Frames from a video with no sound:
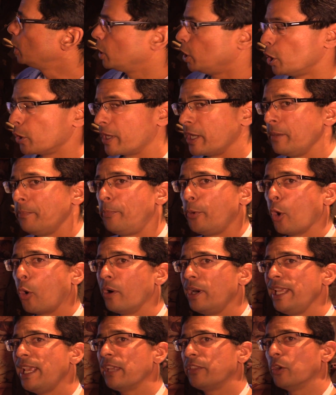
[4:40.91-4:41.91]
looking
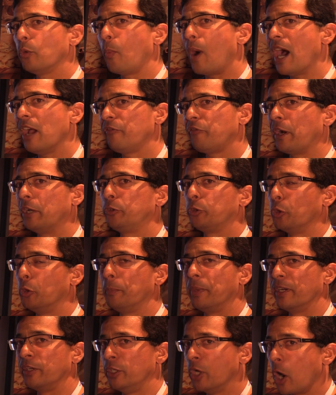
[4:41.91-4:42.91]
purely at the Wi-Fi
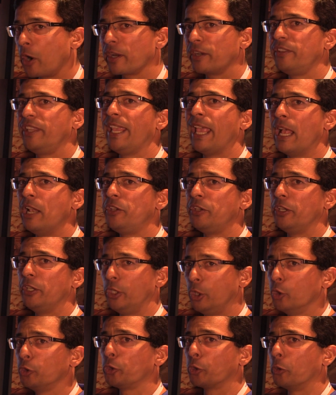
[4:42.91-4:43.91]
throughput, not at the
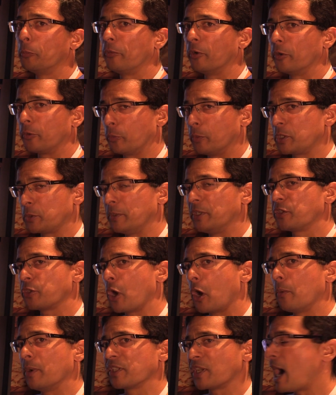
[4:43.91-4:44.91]
LTE-U throughput, which we
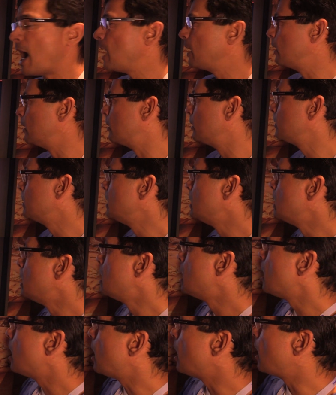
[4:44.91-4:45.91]
saw was higher,
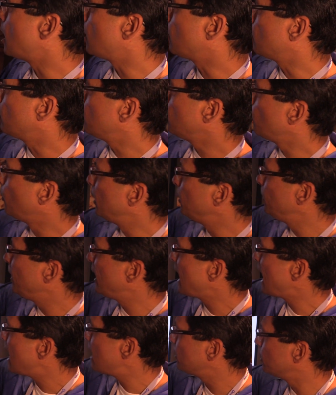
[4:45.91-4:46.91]
uh, when we
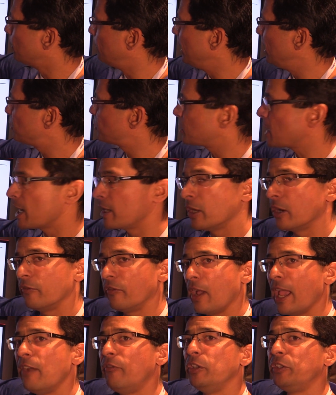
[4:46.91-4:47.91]
had the baseline
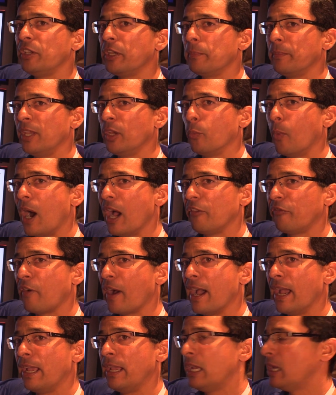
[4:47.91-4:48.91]
of everything being
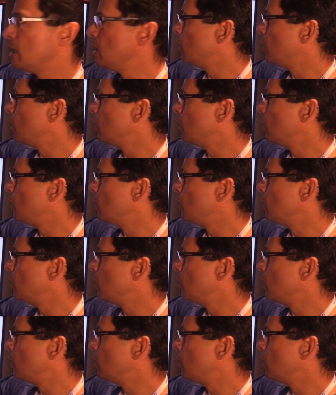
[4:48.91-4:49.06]
Wi-Fi,